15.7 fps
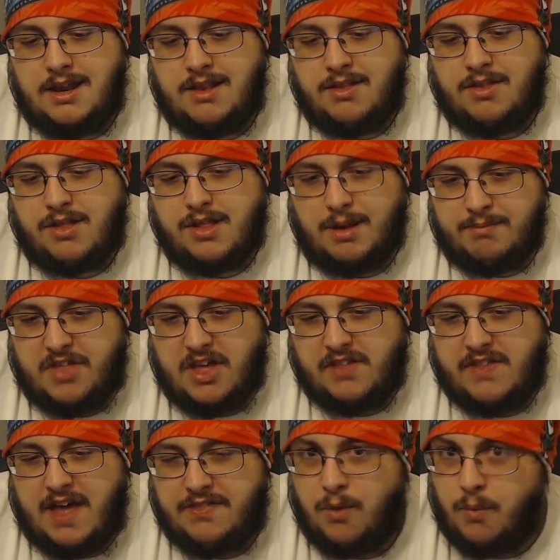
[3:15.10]
something
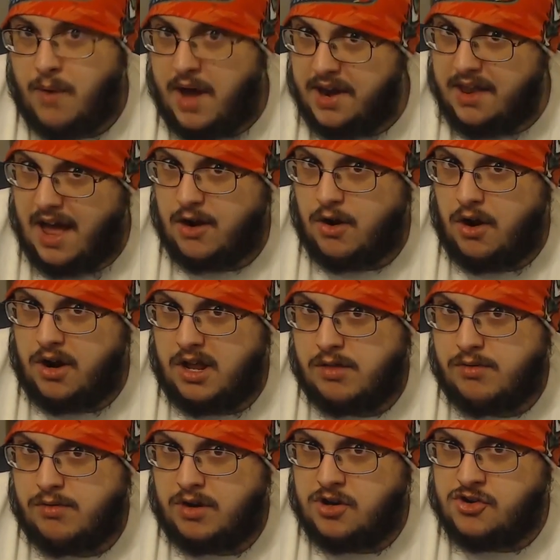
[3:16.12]
that the Wedlock
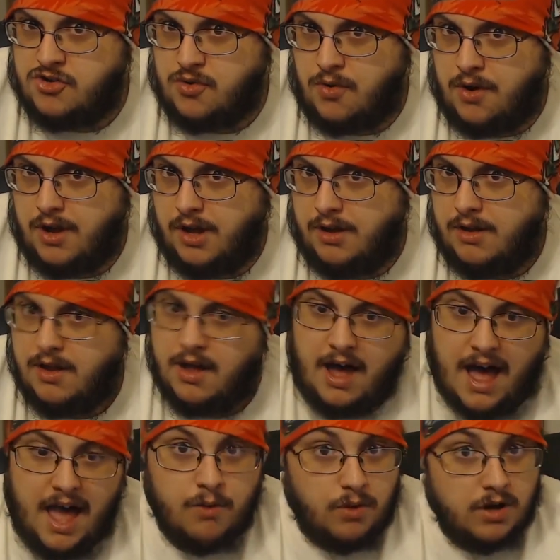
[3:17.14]
audience would enjoy,
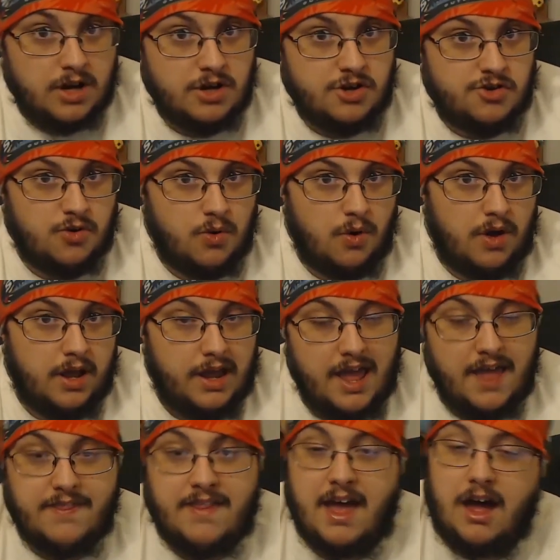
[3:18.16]
I would enjoy,
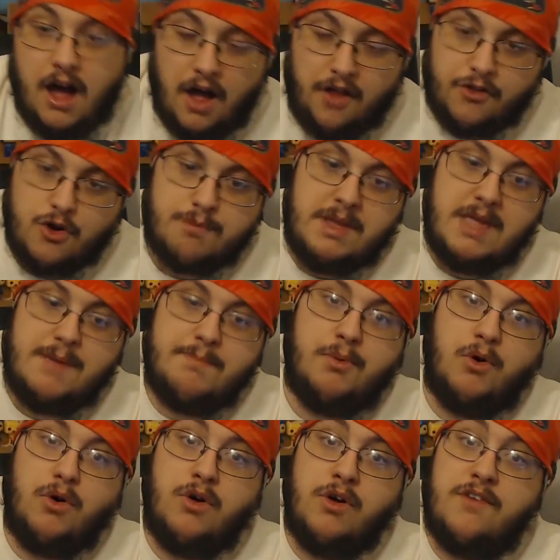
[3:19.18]
and that other
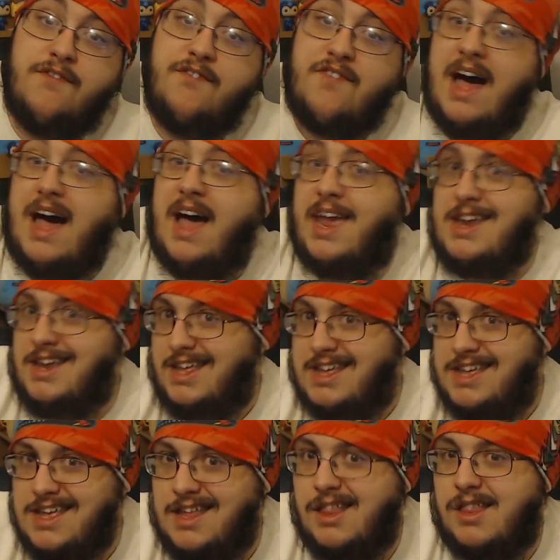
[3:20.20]
people could find
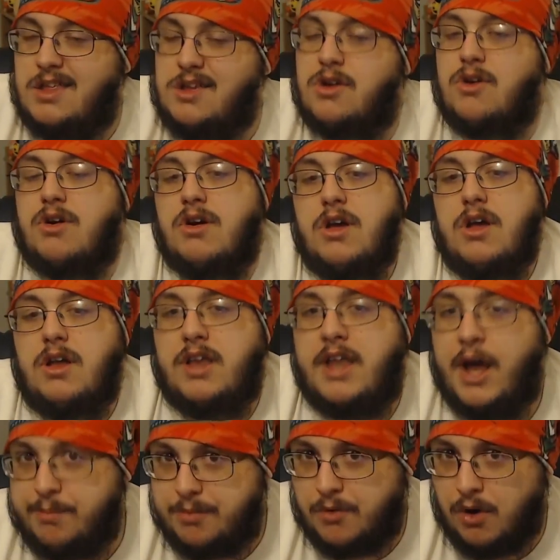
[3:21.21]
easier to
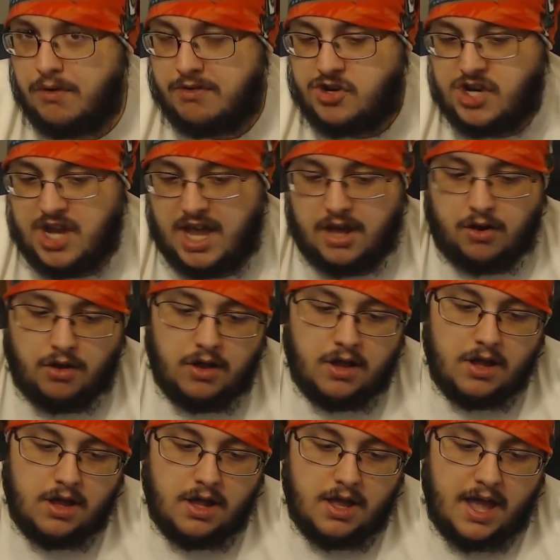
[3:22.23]
help grow the channel.
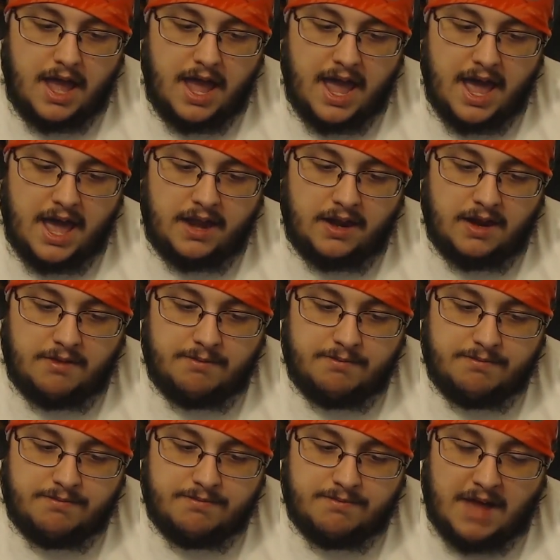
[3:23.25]
And
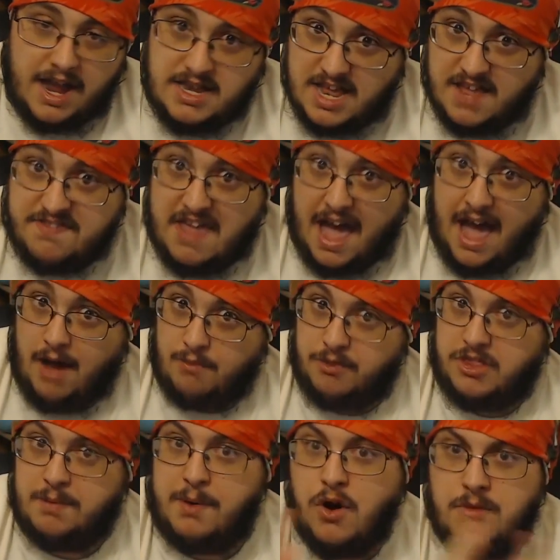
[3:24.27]
I did that with
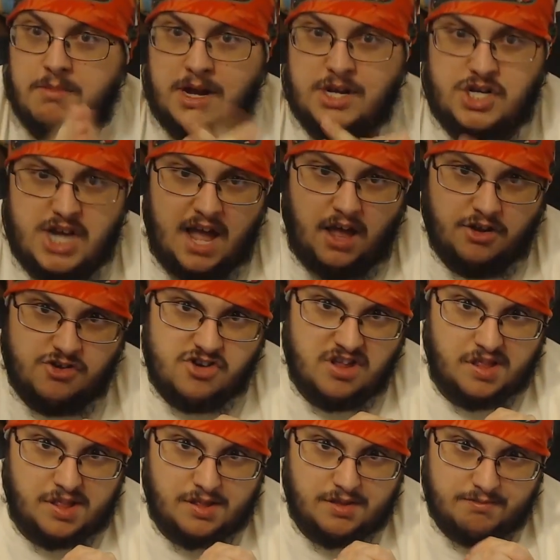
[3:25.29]
the Pokemon
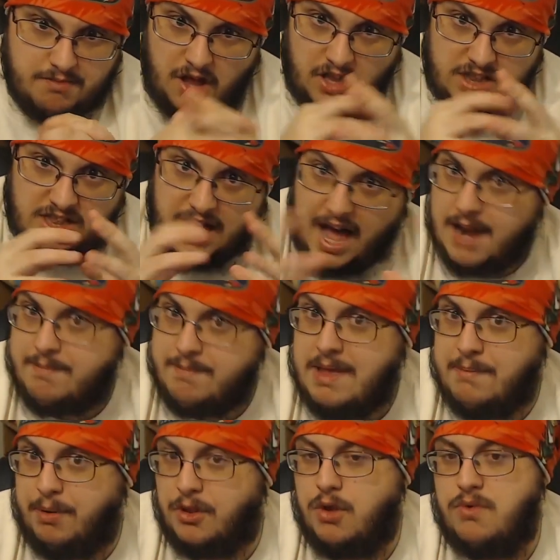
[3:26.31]
challenges. A lot of
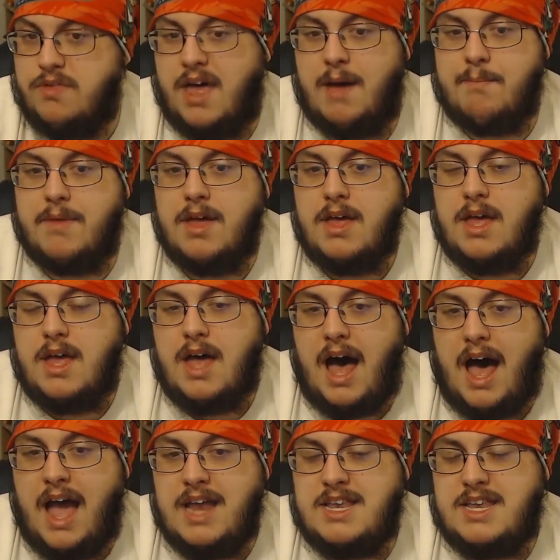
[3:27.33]
people do them.
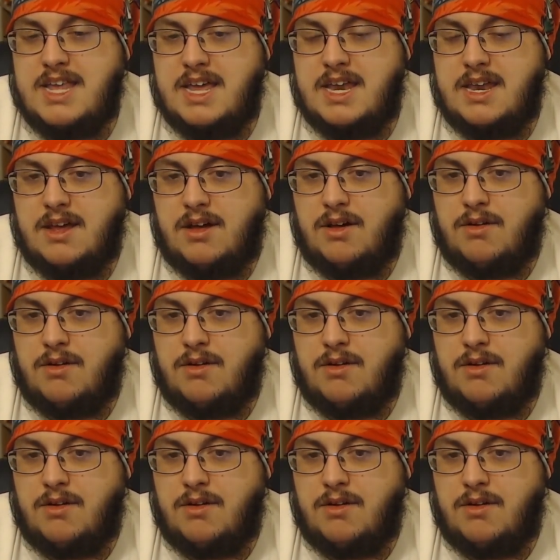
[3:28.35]
I did